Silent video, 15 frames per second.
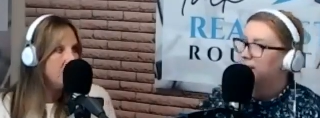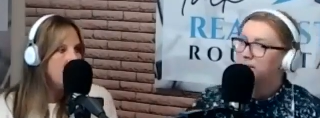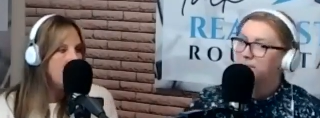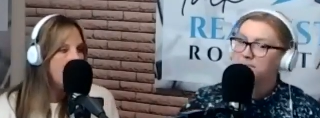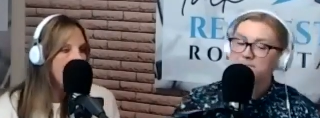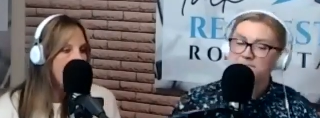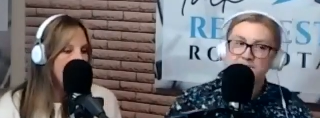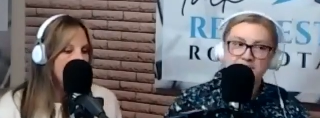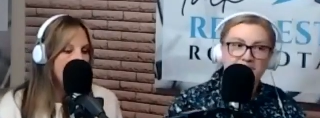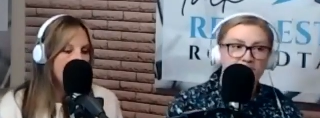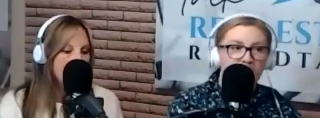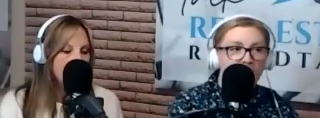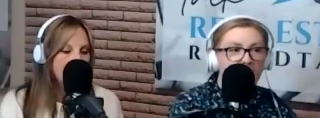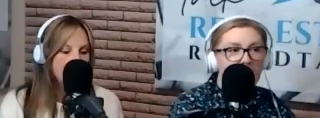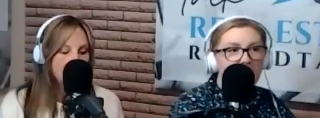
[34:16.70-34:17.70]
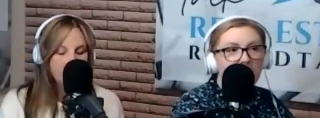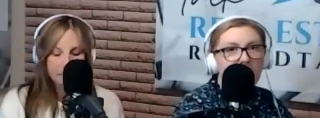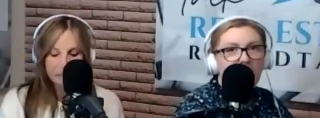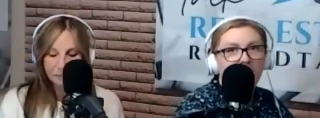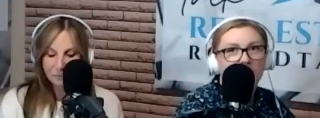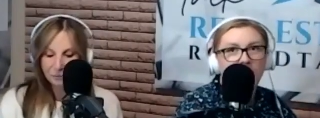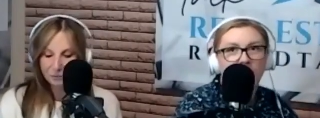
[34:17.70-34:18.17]
Speaker 1: to our past shows?
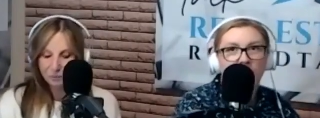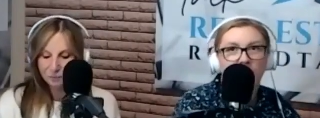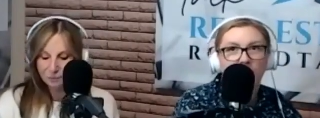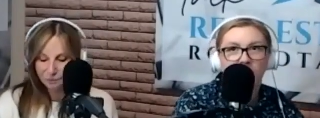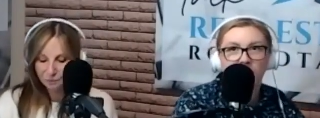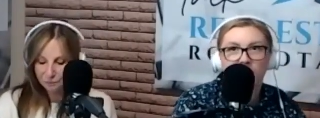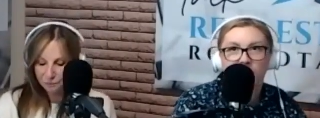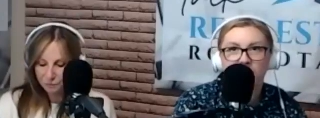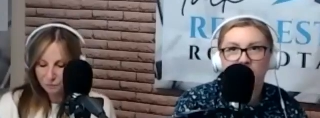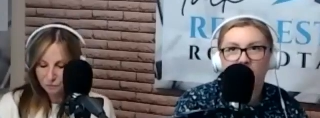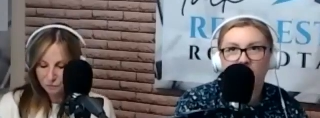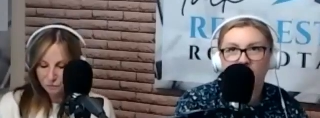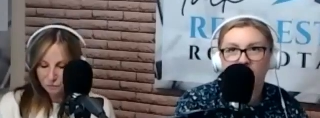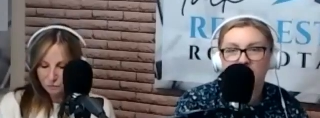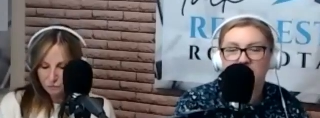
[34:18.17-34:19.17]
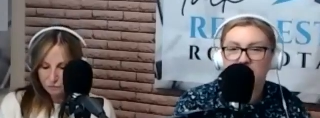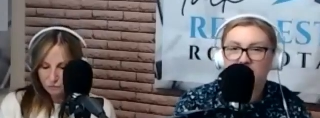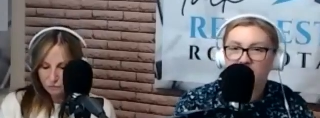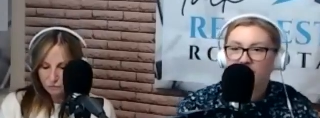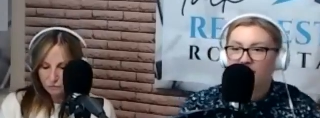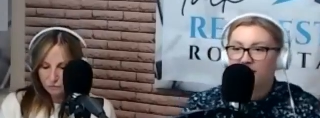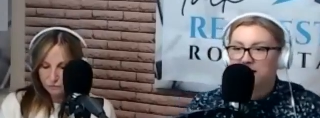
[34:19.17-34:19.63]
Yeah, you can go to
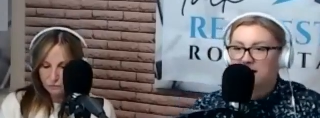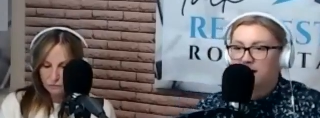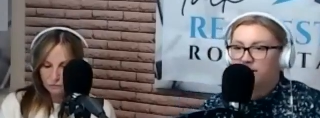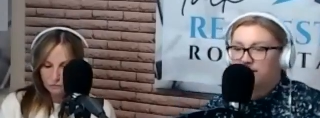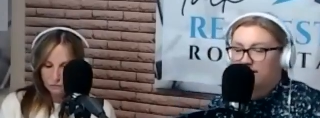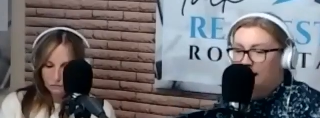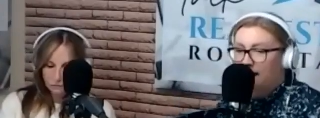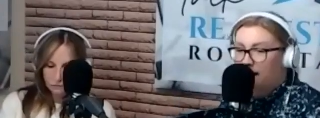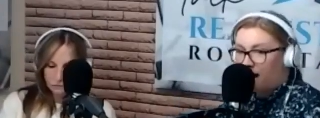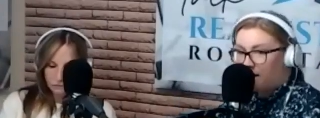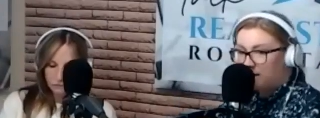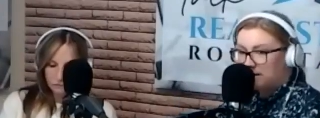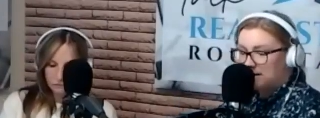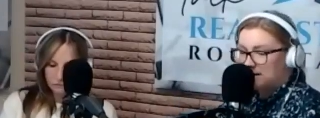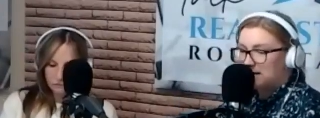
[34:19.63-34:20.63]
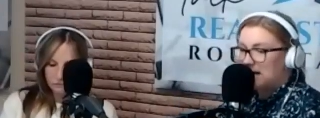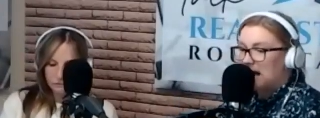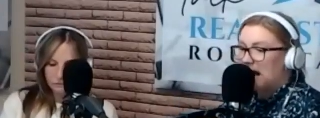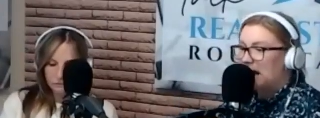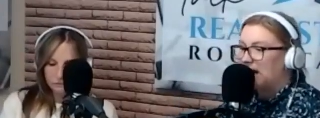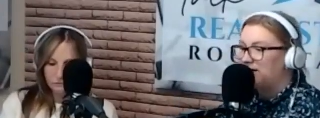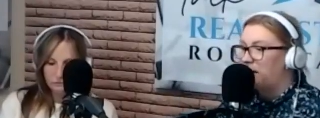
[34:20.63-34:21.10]
talkrealestateroundtable.com, listen to
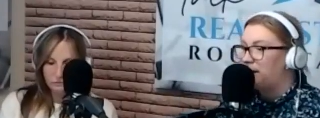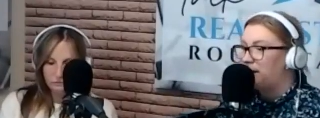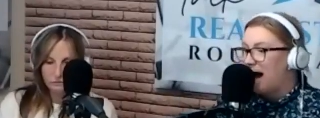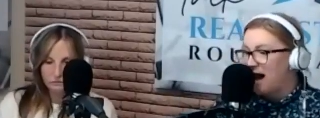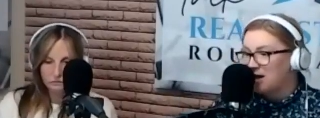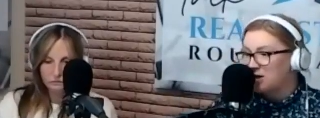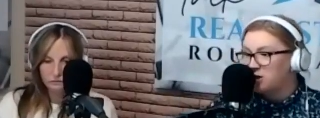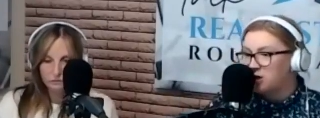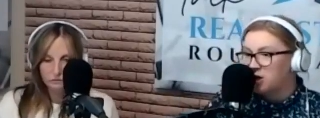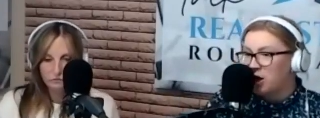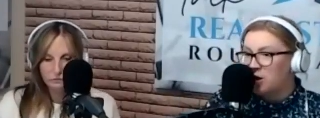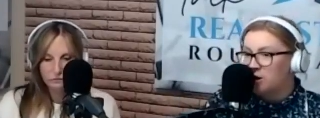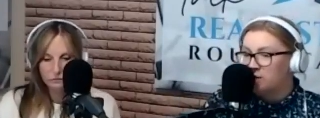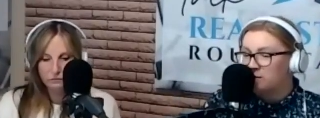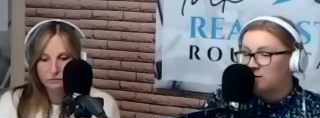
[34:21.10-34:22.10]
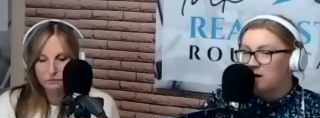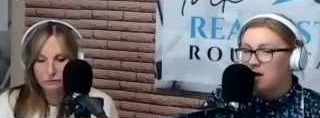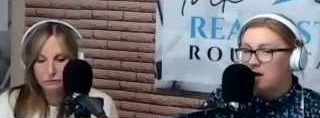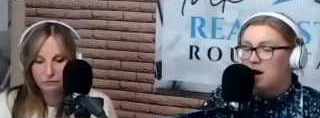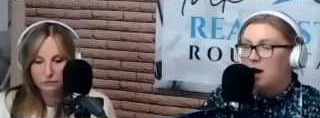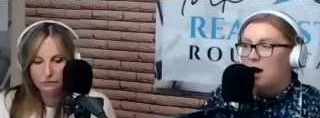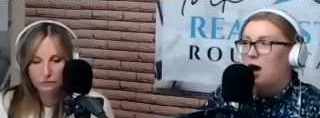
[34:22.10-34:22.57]
any of our past shows.
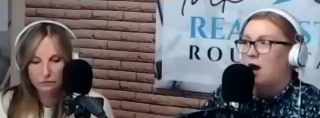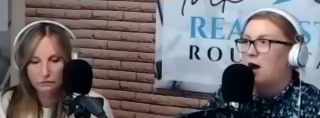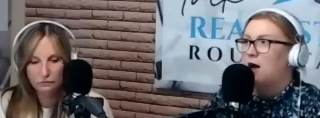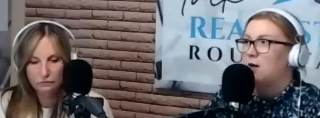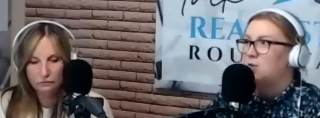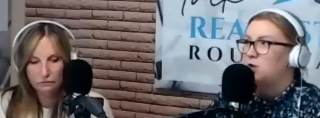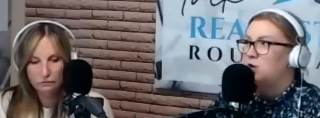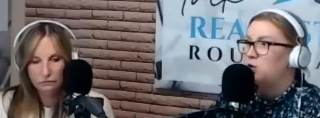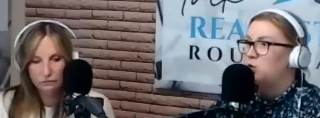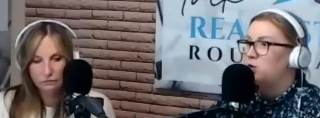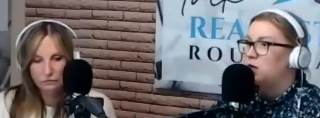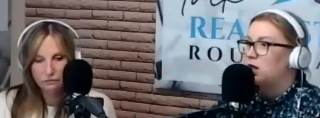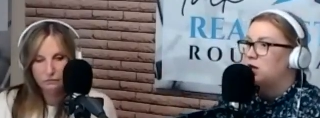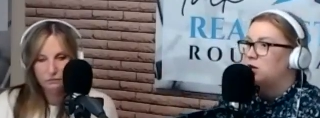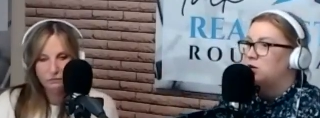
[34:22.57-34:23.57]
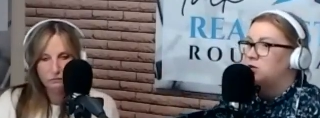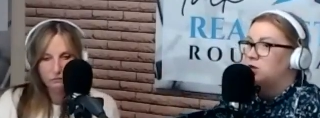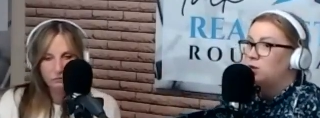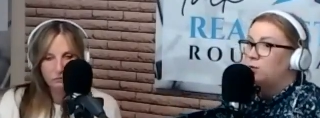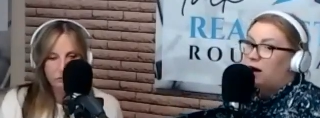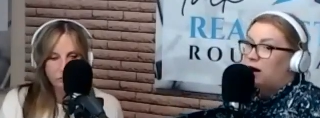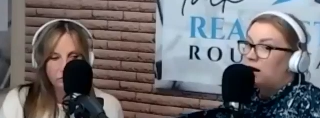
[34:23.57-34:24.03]
Um, you can go to your
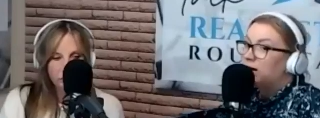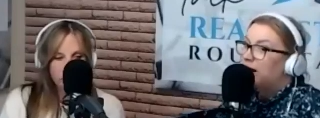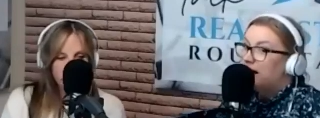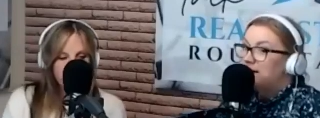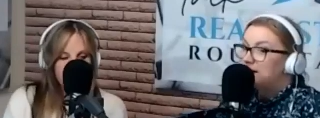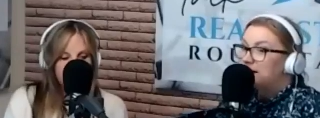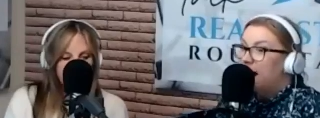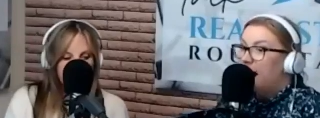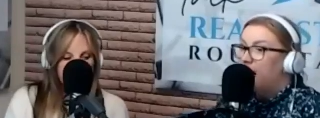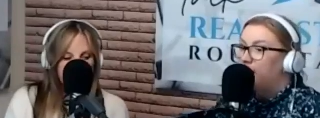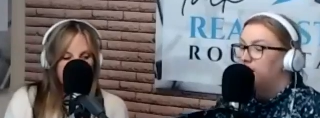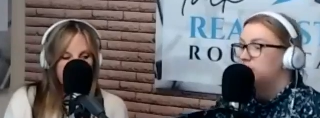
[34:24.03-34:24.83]
podcast app,